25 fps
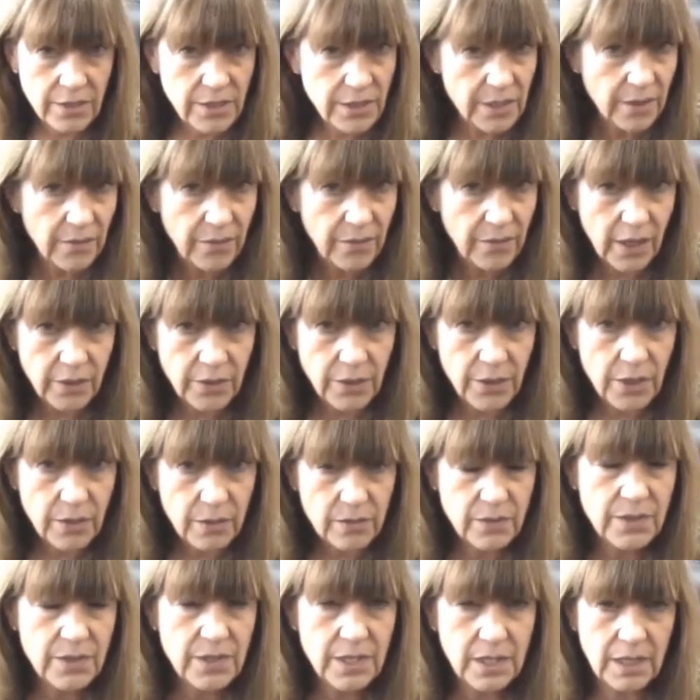of unknown
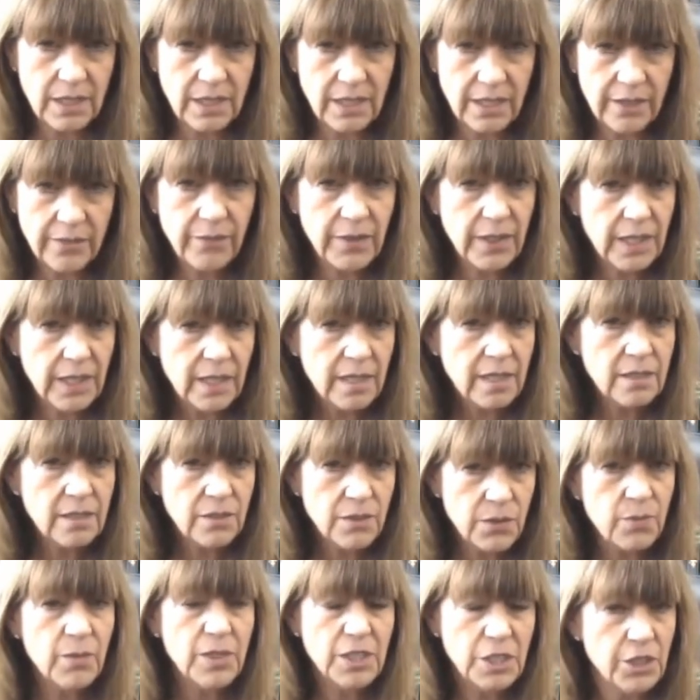significance,
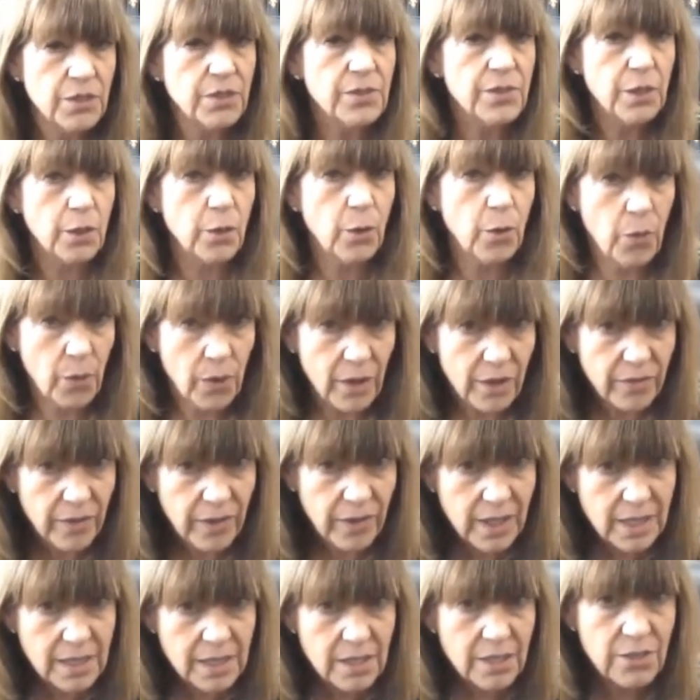which is
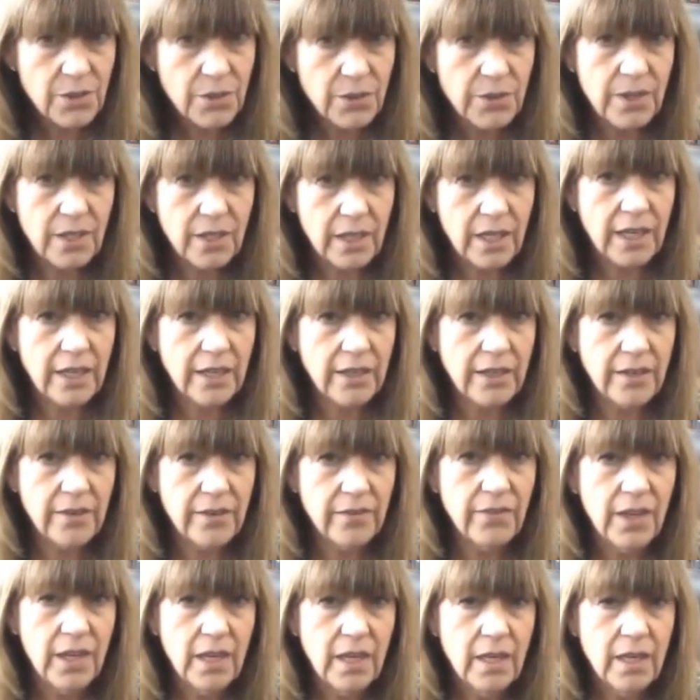equivalent to a negative
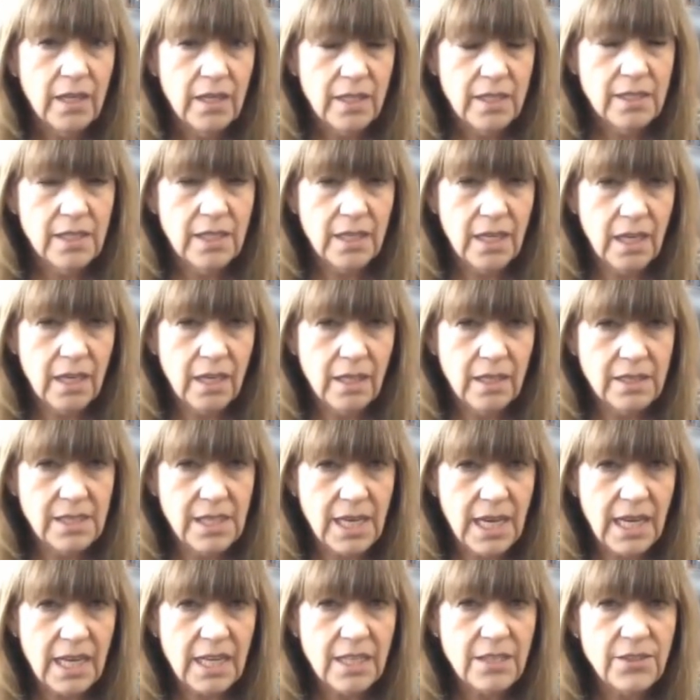
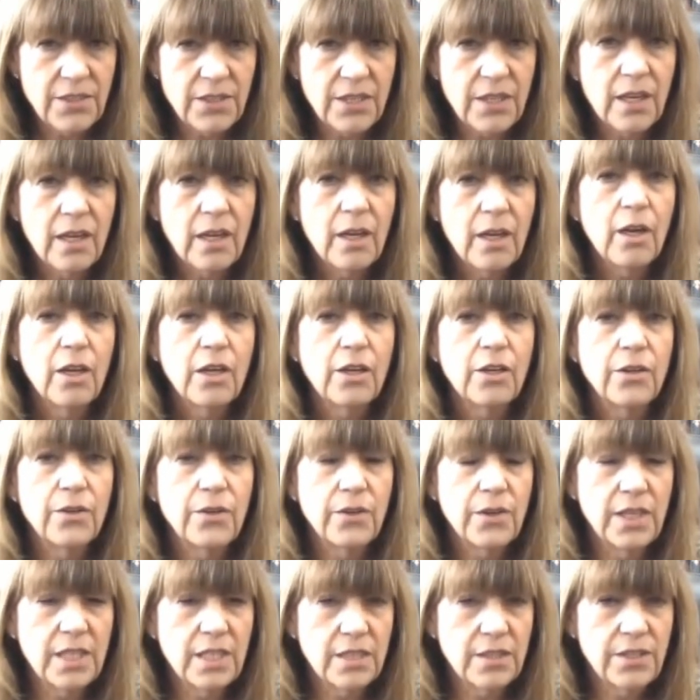test, you
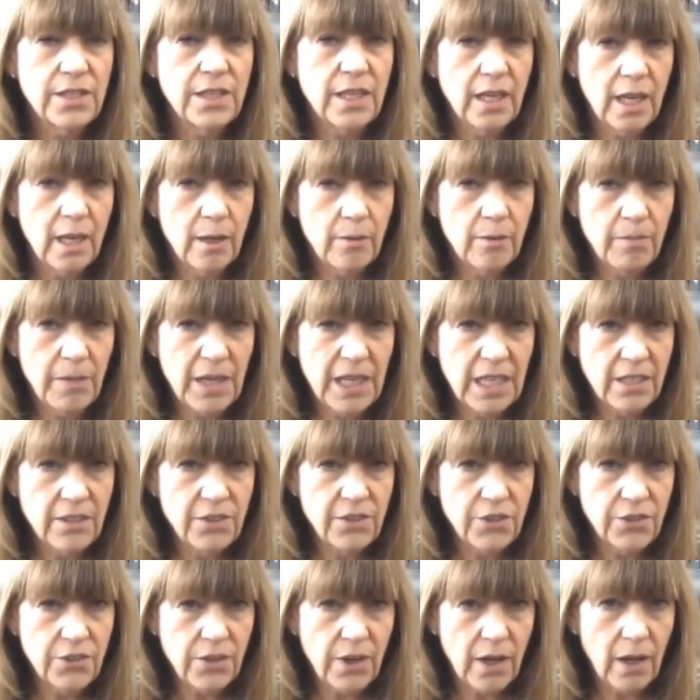need to
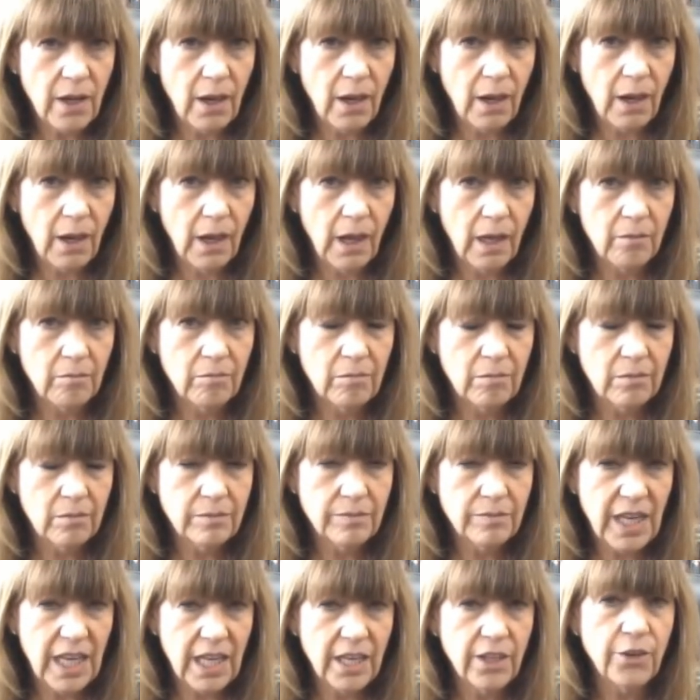image,
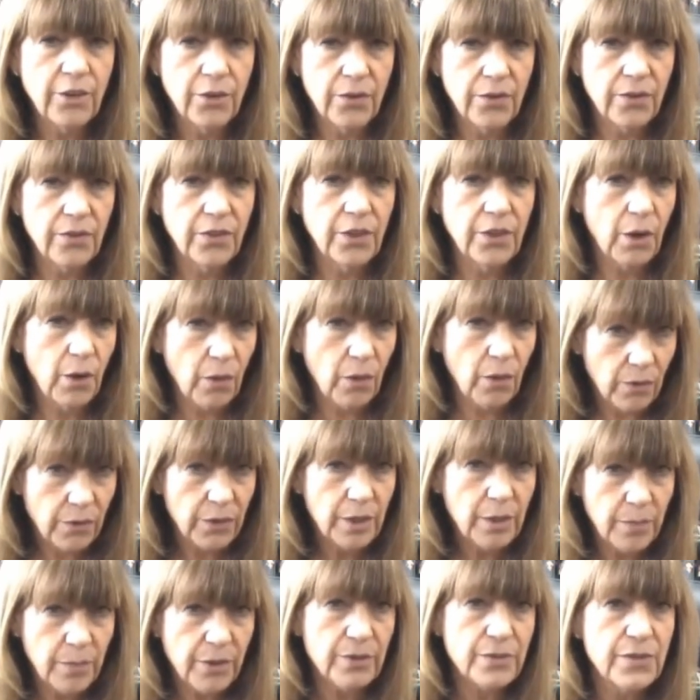and you're the only
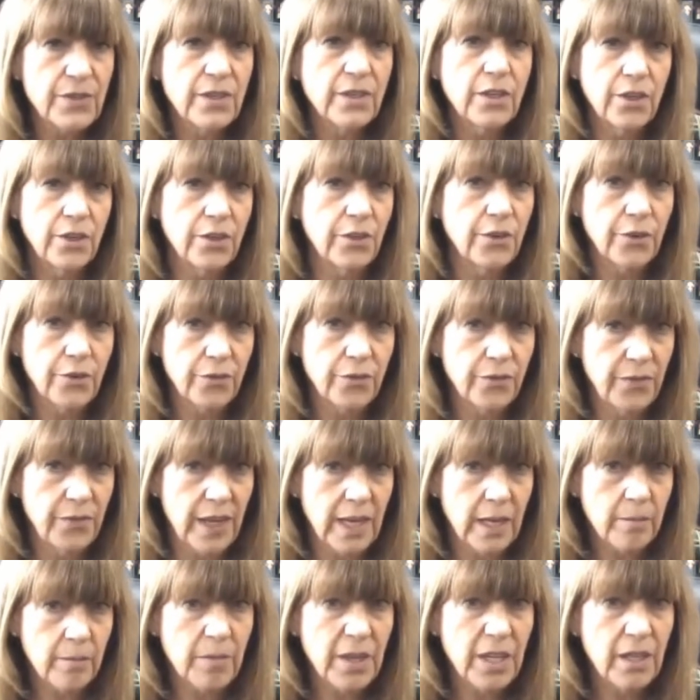person in your
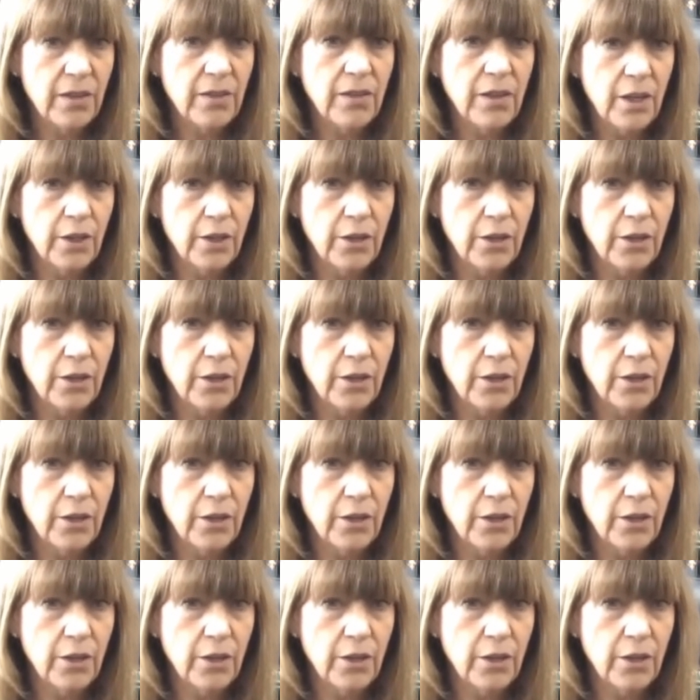family that